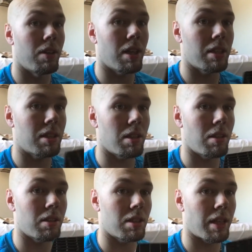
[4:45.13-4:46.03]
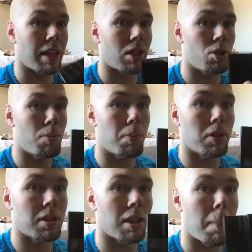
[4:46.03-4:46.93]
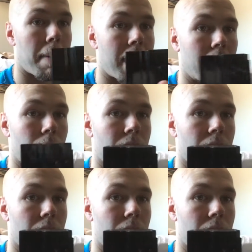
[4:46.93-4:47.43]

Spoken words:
Thus, because you put this on the back of